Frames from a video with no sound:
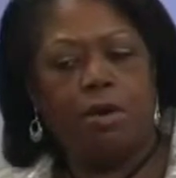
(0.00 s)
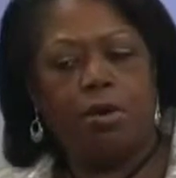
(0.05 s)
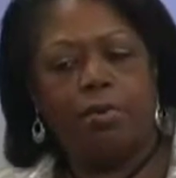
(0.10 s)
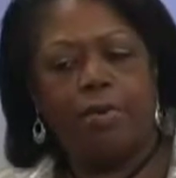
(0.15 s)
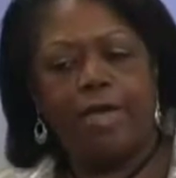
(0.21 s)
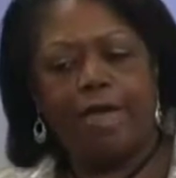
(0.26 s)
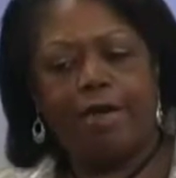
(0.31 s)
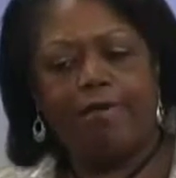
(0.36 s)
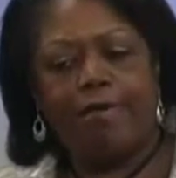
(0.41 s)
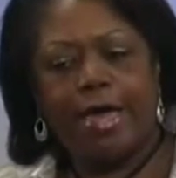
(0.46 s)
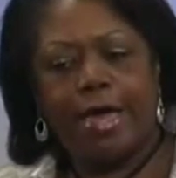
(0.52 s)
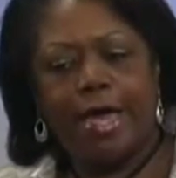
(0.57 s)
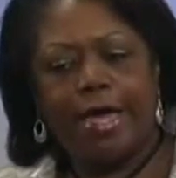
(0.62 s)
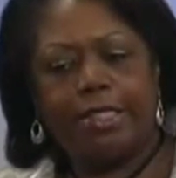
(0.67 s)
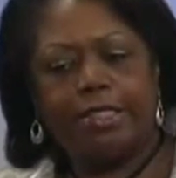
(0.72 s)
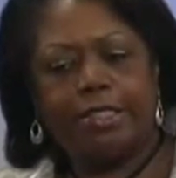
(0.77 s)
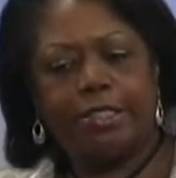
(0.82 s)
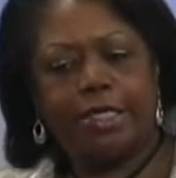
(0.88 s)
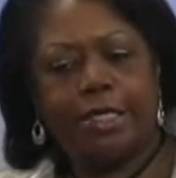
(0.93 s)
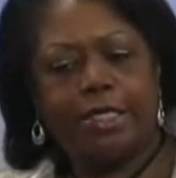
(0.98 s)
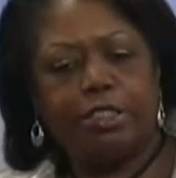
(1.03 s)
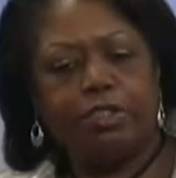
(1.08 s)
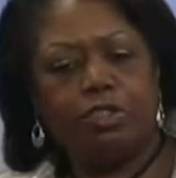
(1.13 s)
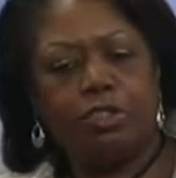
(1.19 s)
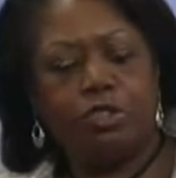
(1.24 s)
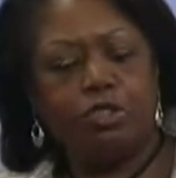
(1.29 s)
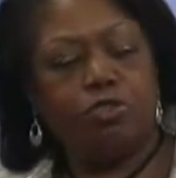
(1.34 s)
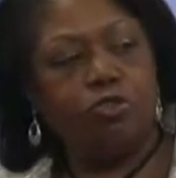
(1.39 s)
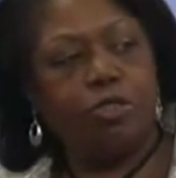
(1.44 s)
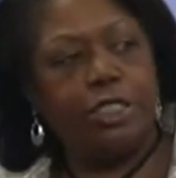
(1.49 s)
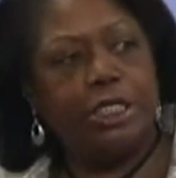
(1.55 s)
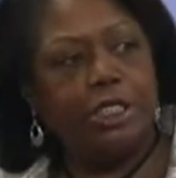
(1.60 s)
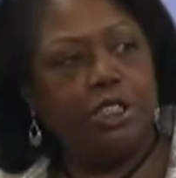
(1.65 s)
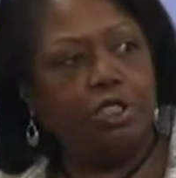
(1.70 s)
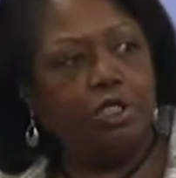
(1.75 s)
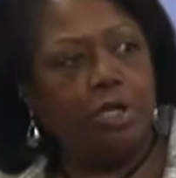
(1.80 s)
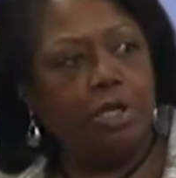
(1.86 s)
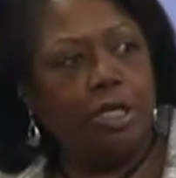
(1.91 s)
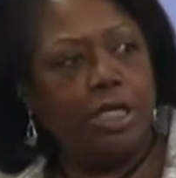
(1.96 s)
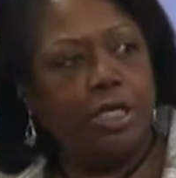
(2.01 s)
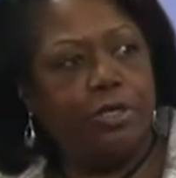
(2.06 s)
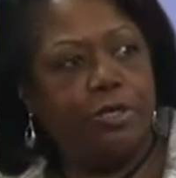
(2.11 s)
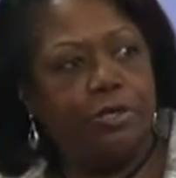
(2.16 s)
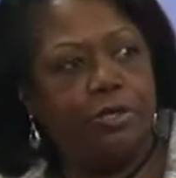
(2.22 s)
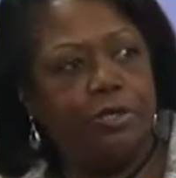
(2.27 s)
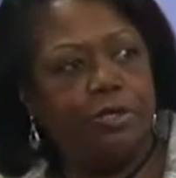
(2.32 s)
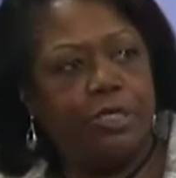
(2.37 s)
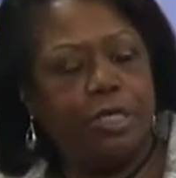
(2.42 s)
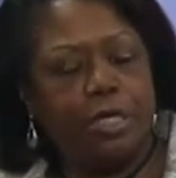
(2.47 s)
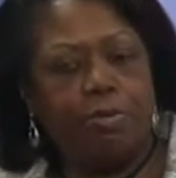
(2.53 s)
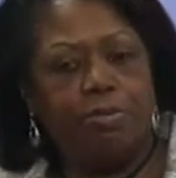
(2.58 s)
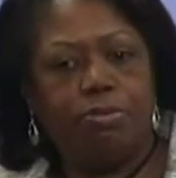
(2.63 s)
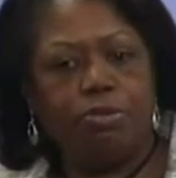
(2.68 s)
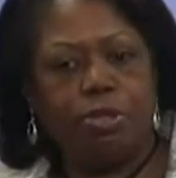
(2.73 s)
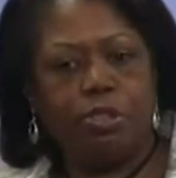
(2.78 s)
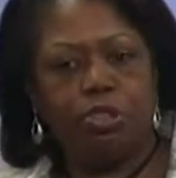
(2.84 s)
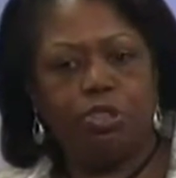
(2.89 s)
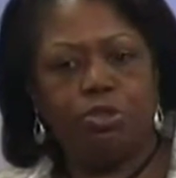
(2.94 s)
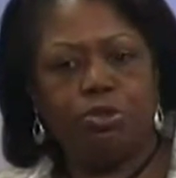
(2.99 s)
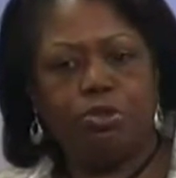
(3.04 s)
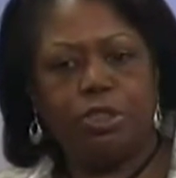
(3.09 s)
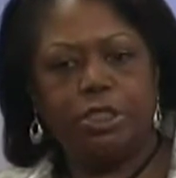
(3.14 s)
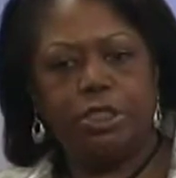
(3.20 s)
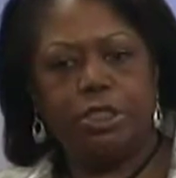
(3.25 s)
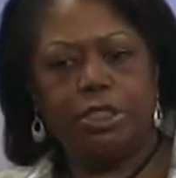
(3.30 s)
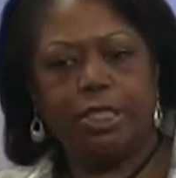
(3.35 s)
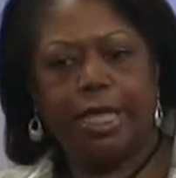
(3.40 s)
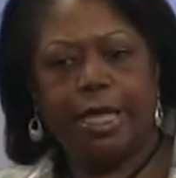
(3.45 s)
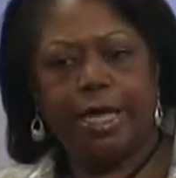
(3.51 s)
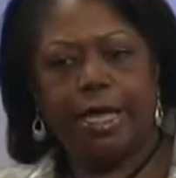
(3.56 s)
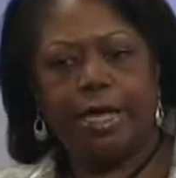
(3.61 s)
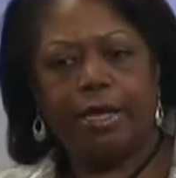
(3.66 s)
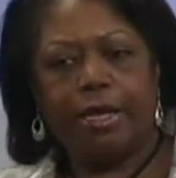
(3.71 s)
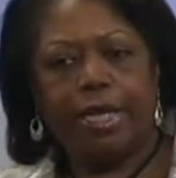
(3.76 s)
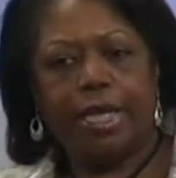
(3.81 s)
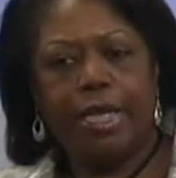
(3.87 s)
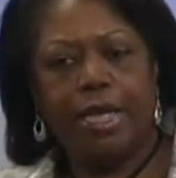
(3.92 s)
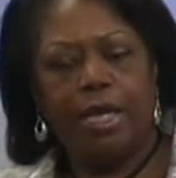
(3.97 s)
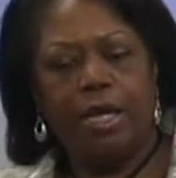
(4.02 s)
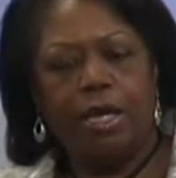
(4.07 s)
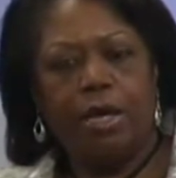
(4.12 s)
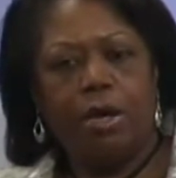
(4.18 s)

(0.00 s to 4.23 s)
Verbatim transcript: We have access to traditional lenders in Prince George's County.